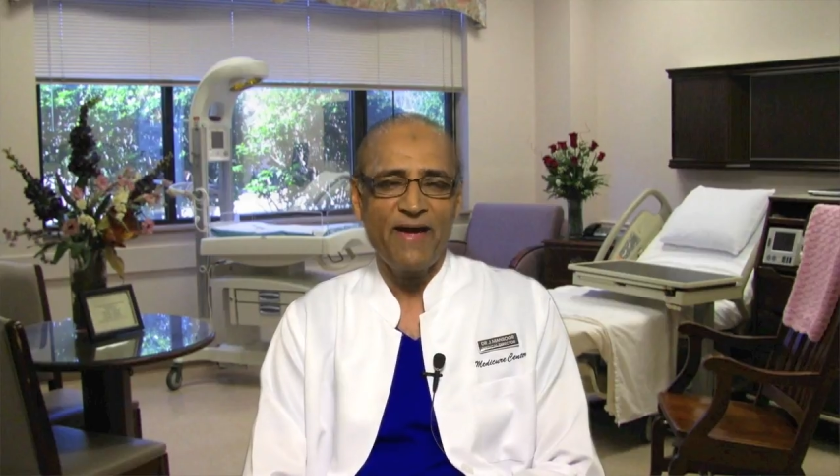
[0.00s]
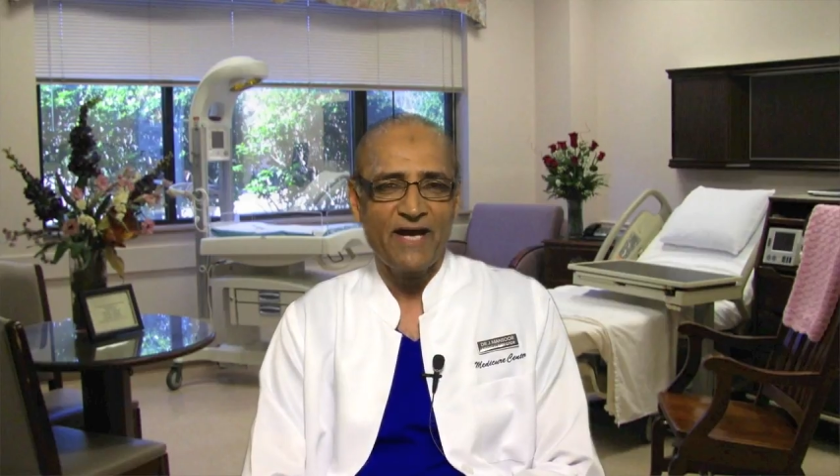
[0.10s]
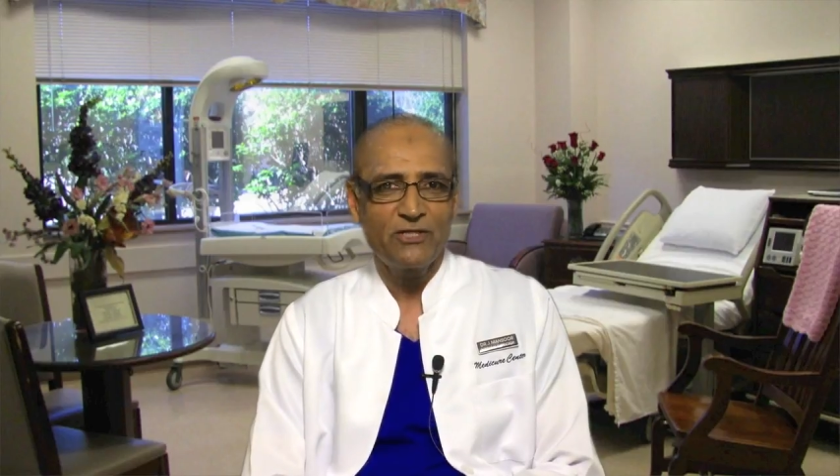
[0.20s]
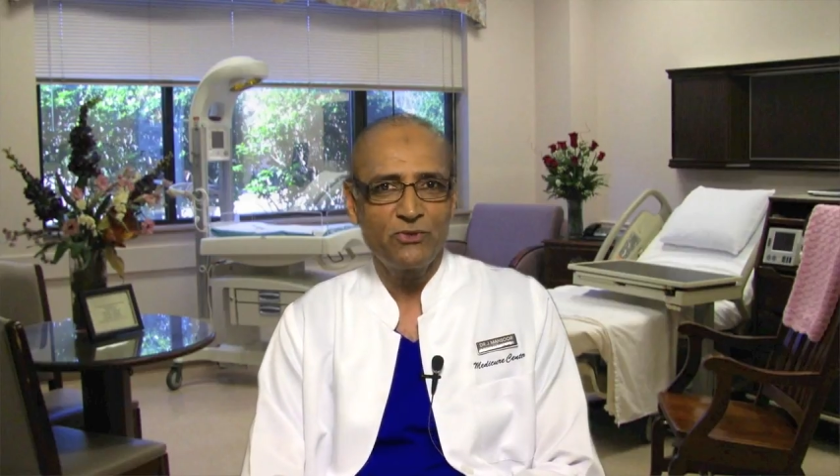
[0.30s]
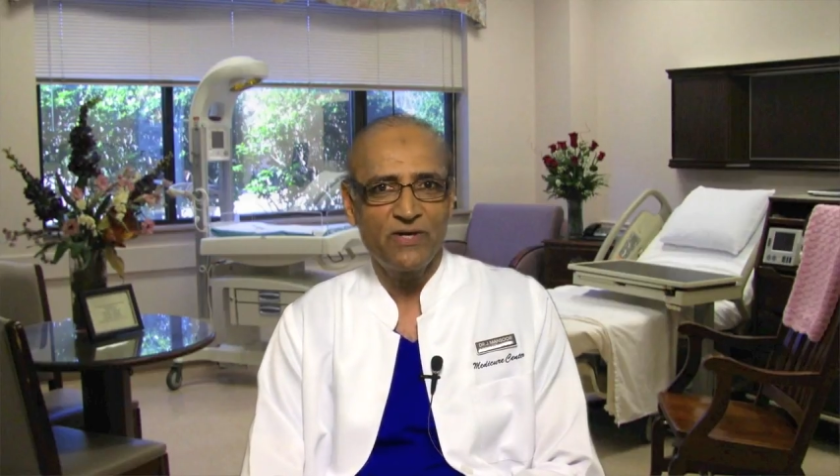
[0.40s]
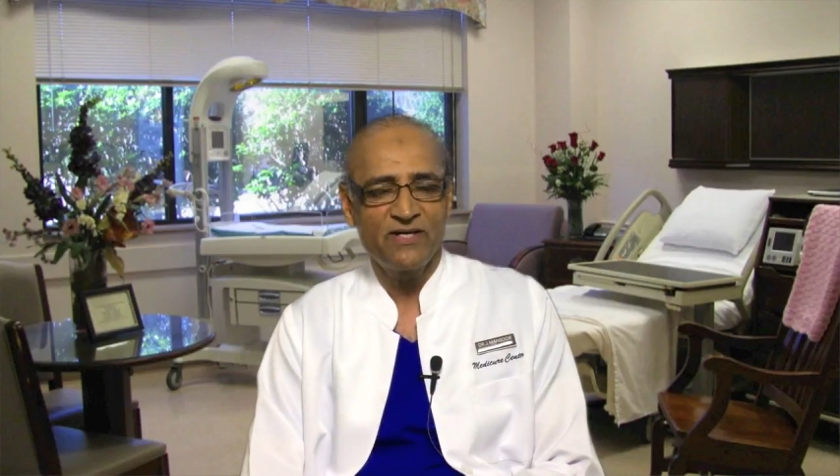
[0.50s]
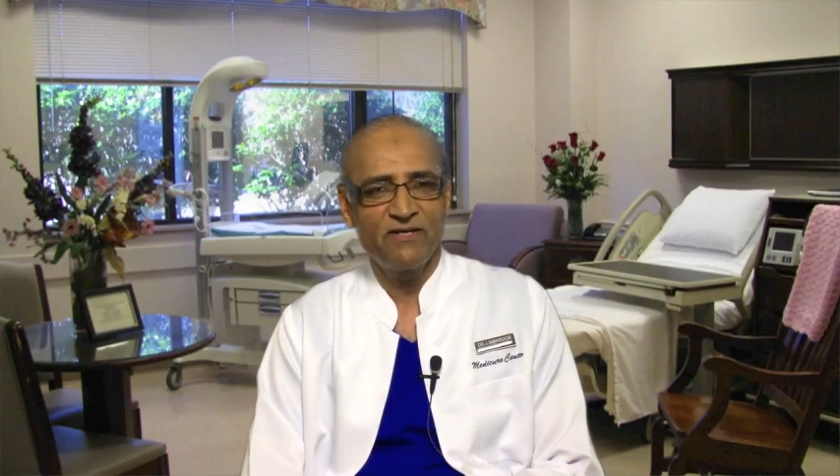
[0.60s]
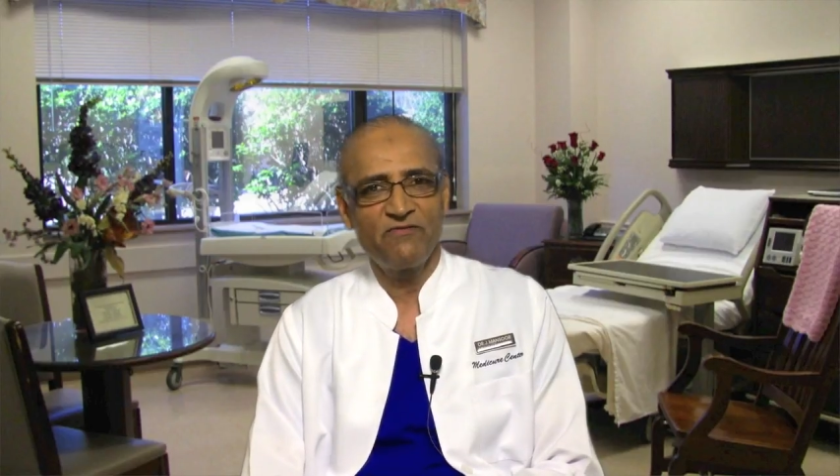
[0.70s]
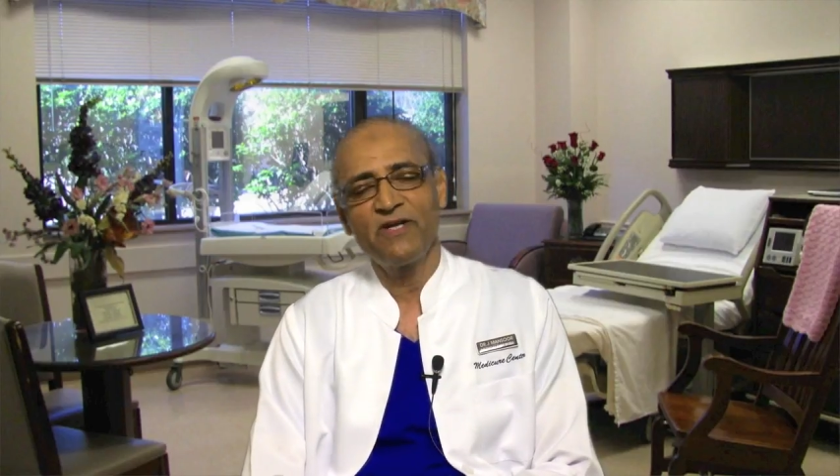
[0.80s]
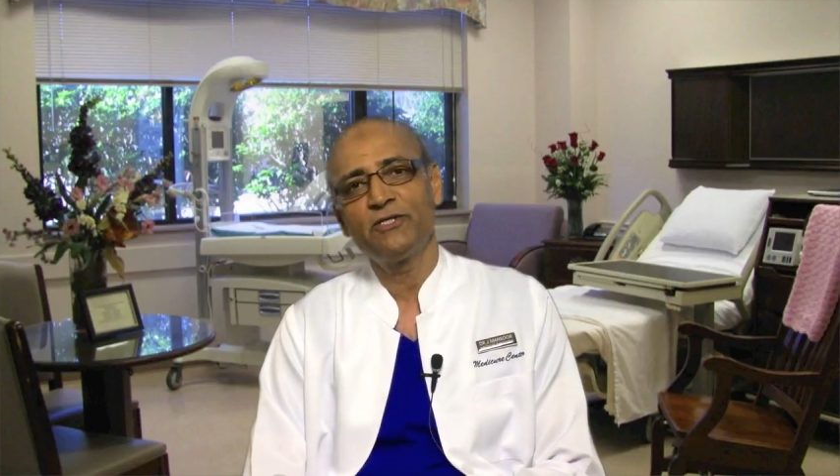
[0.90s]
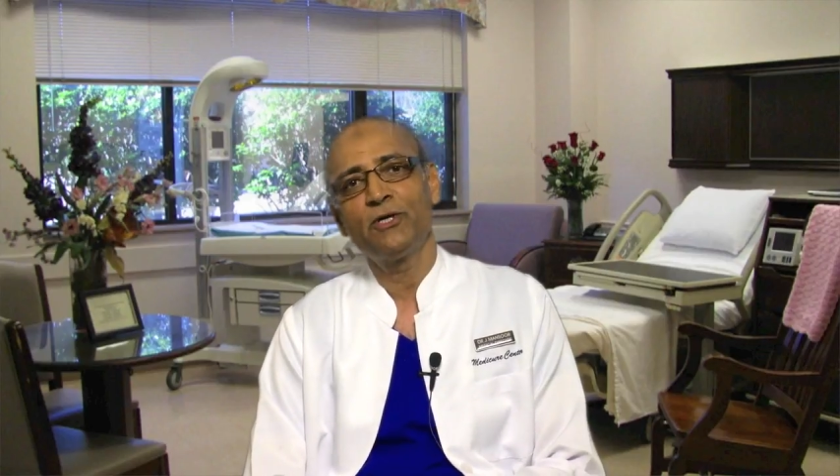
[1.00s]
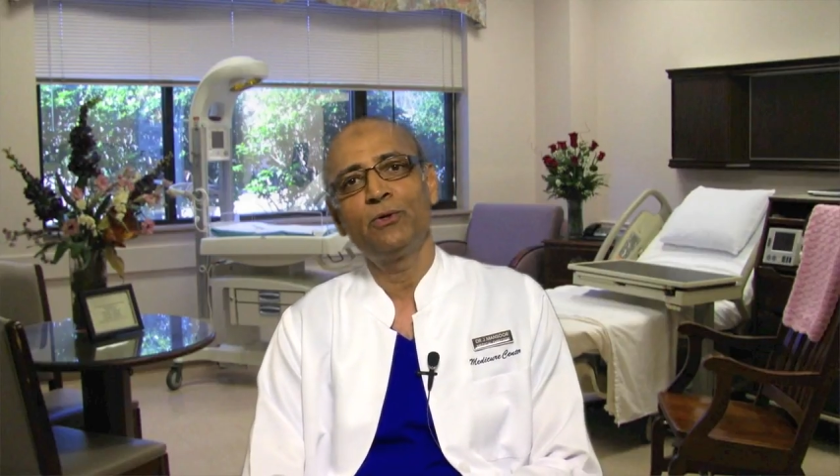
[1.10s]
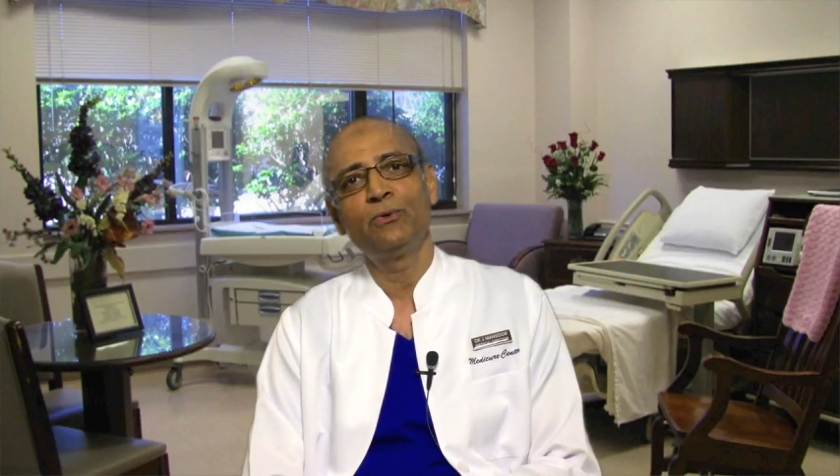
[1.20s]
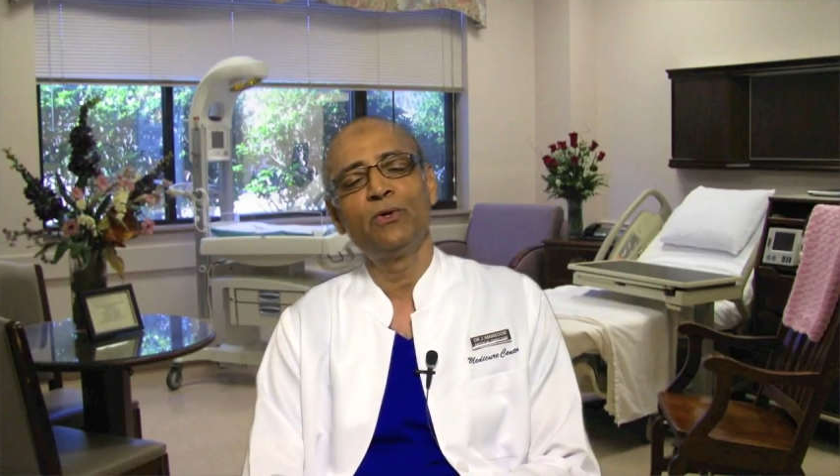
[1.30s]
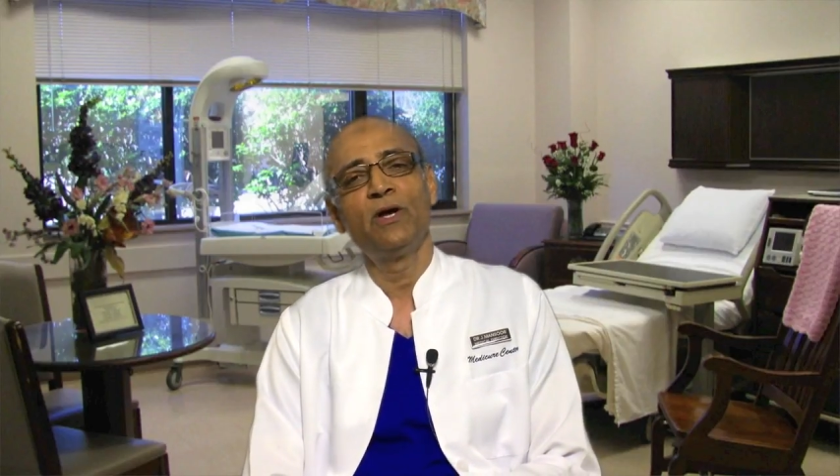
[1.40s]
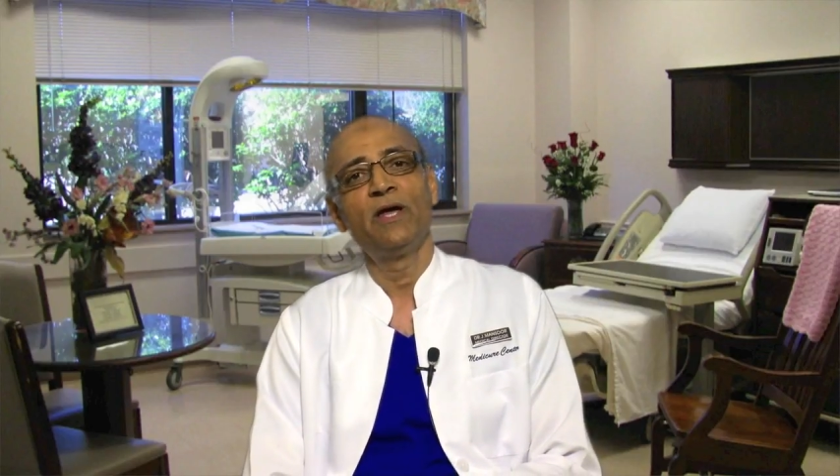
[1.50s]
back to another video.